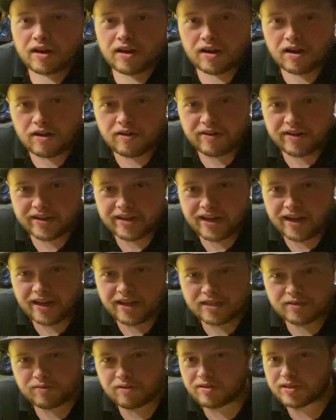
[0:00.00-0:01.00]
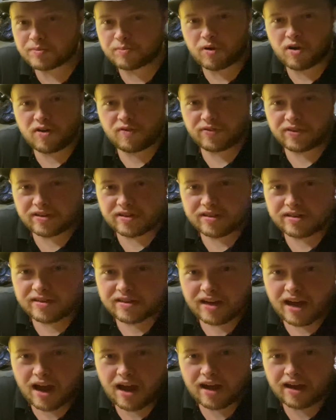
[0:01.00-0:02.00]
Alrighty guys, well, it's perfect.
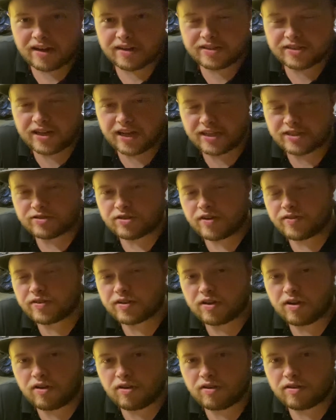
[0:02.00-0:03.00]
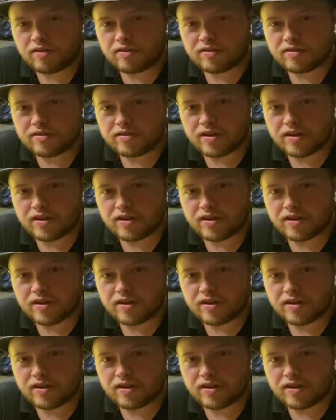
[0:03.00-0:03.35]
I test drove the car